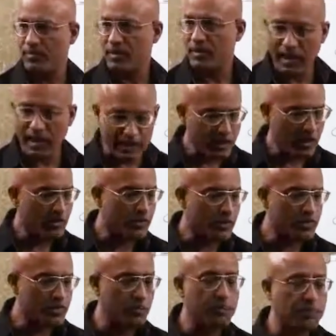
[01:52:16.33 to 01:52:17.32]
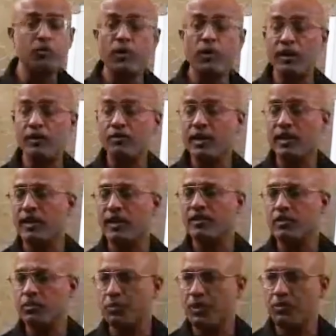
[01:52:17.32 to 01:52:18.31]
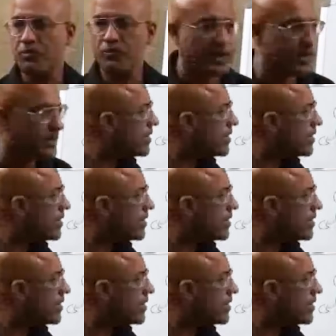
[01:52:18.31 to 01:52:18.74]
right? For example, one of the transcriptional factor